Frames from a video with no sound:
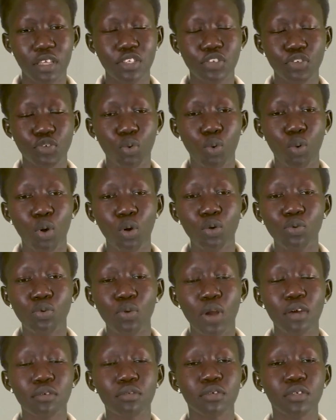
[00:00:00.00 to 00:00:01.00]
It's all
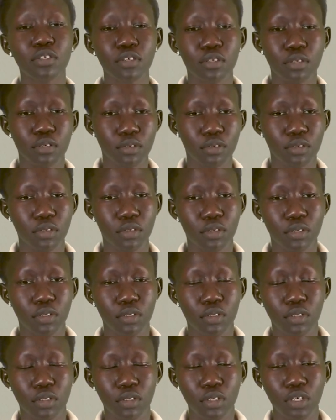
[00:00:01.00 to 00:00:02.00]
round.
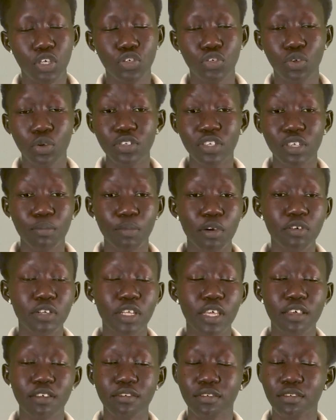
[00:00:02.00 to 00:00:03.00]
It talks
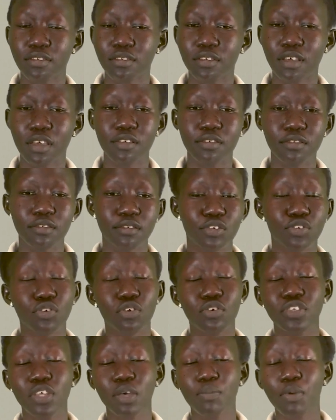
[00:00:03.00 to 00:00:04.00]
about exercise, it
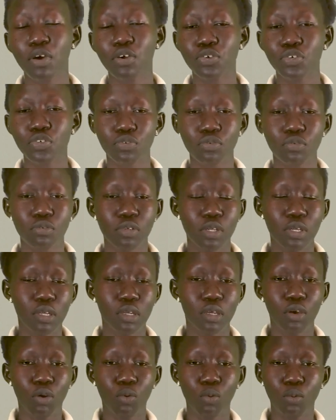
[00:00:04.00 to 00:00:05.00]
talks about
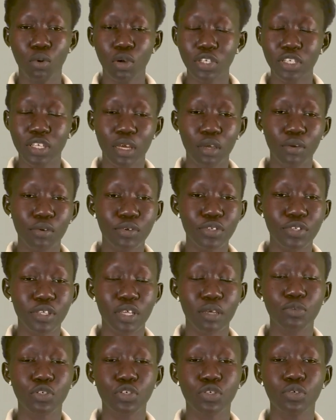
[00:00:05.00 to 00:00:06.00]
water
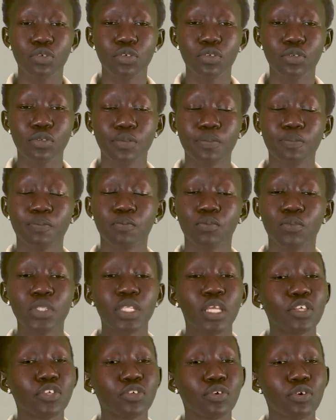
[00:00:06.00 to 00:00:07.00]
consumption,
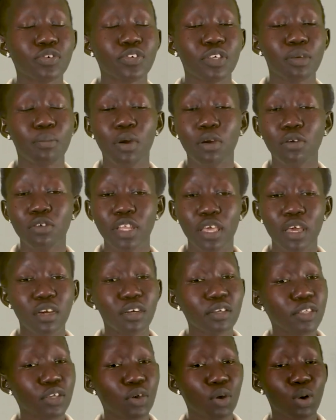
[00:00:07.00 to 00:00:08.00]
it talks about
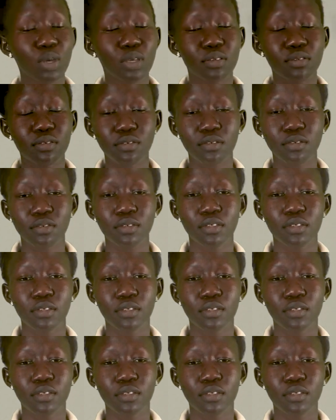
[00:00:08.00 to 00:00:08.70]
healthy oils.